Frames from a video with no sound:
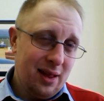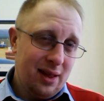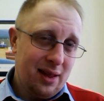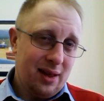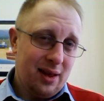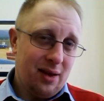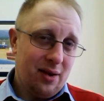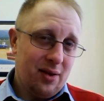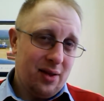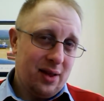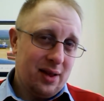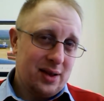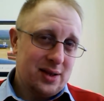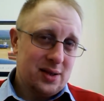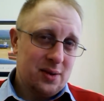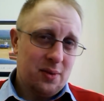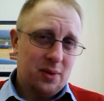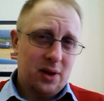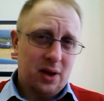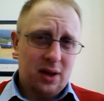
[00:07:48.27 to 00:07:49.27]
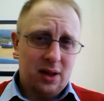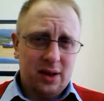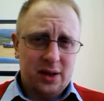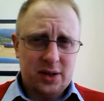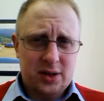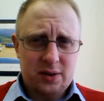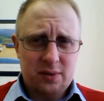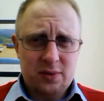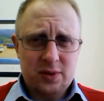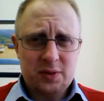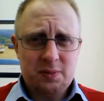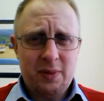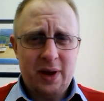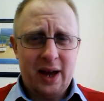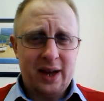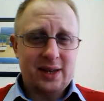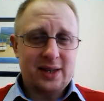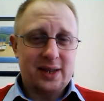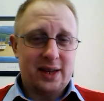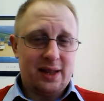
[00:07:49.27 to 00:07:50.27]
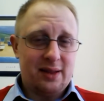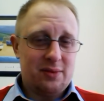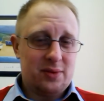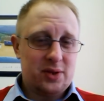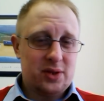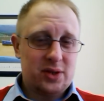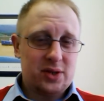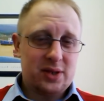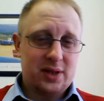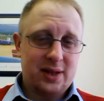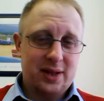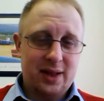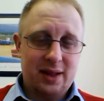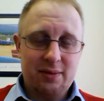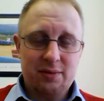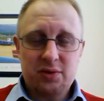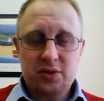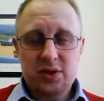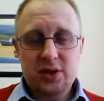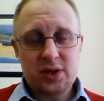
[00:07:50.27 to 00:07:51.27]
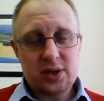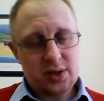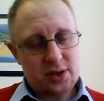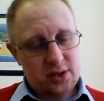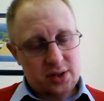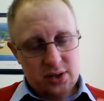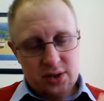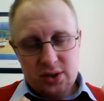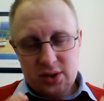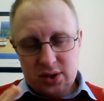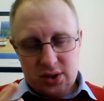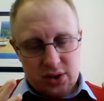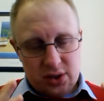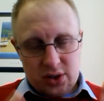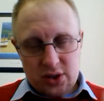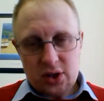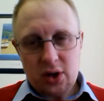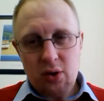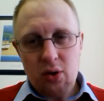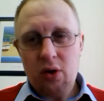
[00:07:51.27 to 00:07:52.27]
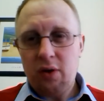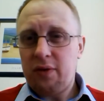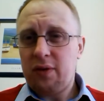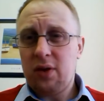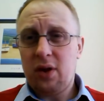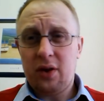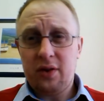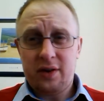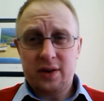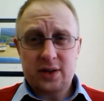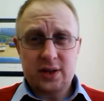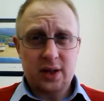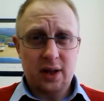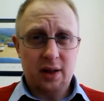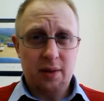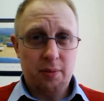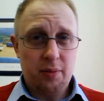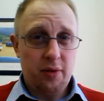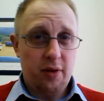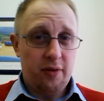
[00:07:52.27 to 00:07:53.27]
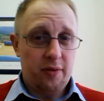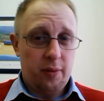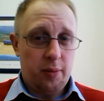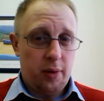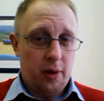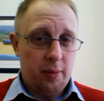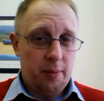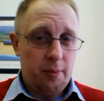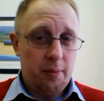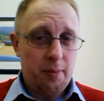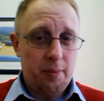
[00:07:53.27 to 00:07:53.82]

You know, some of the clinching was messy. There were just an awful lot to still improve upon.